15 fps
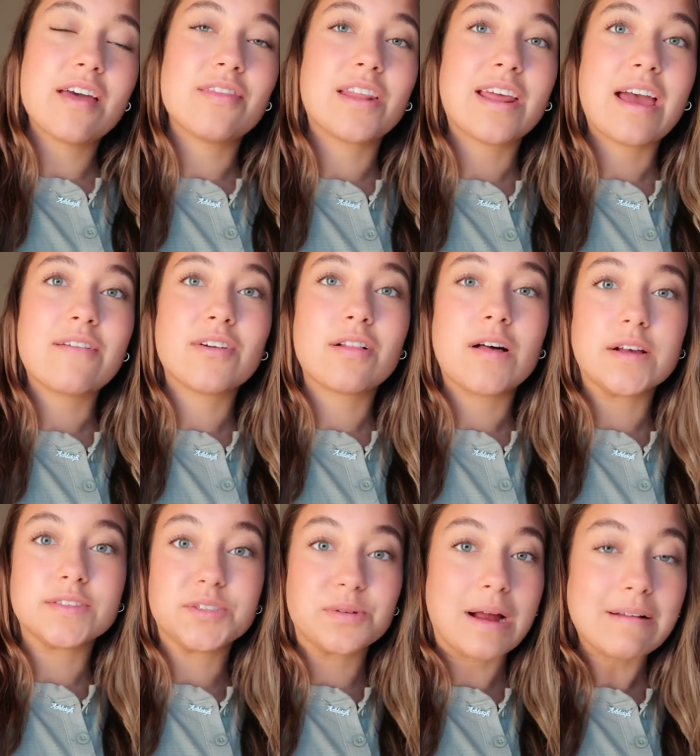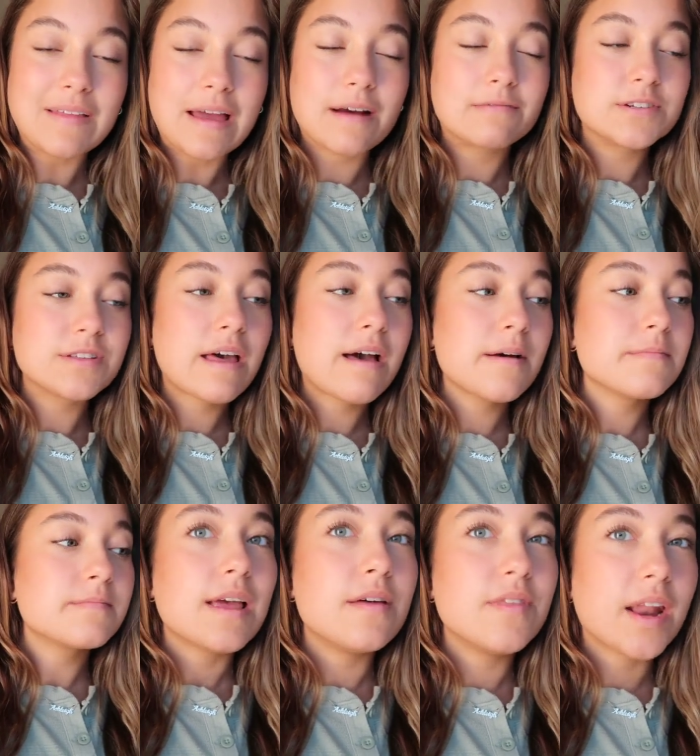and then I have a class directly after
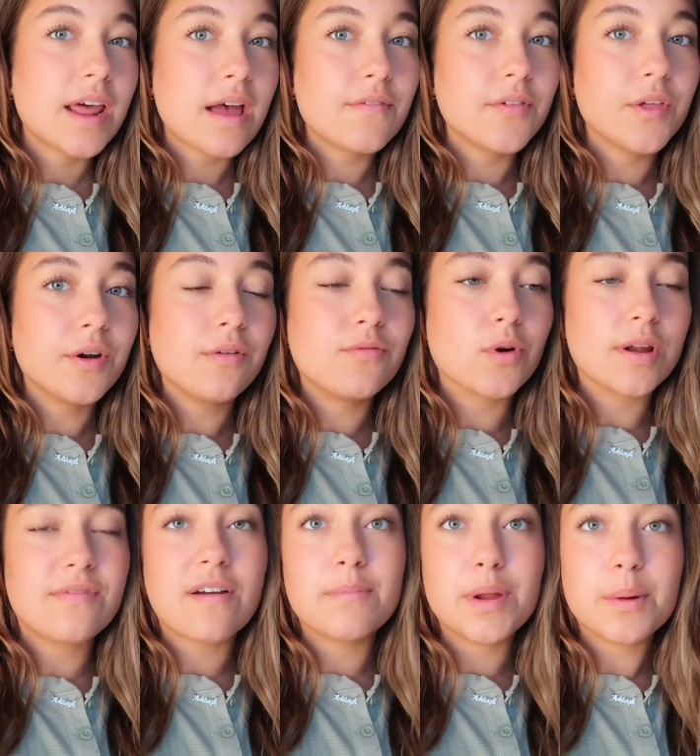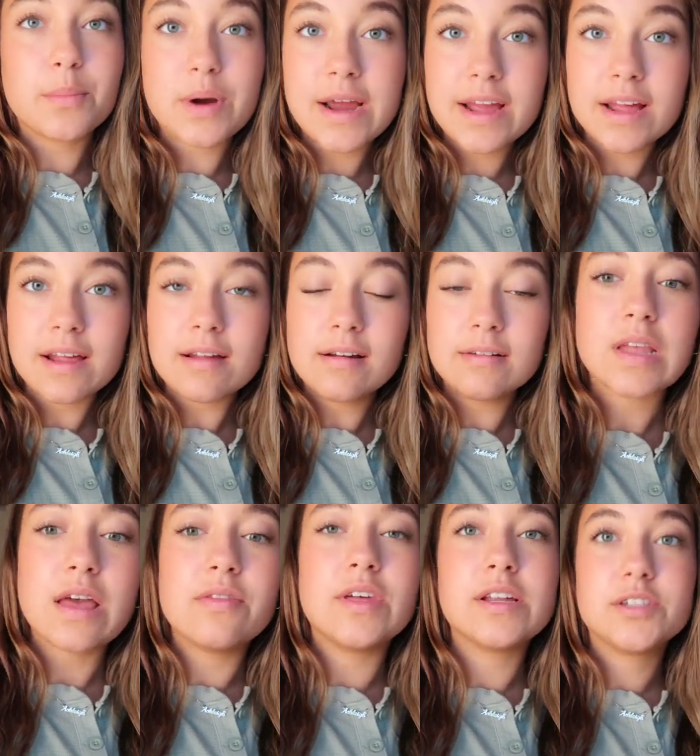that. And then I have a little 45 minute break
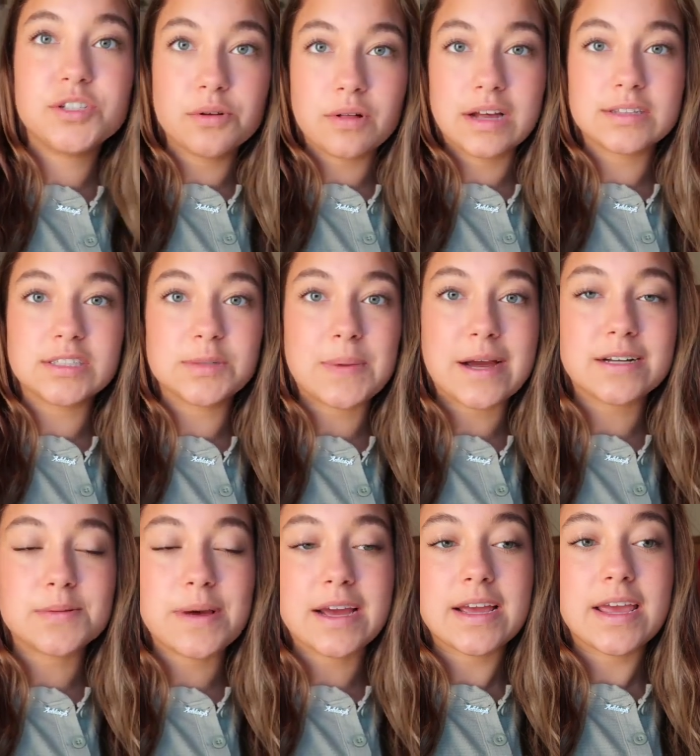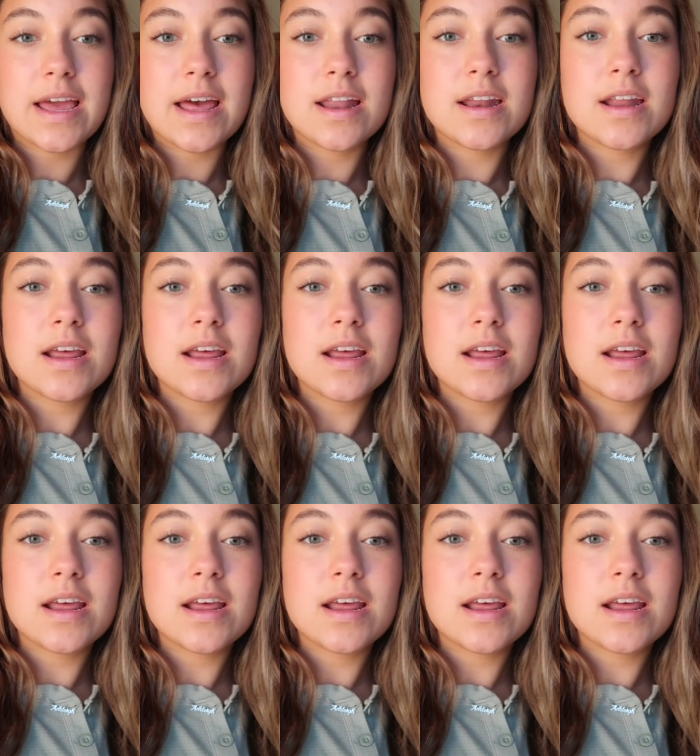and then two classes back to back again.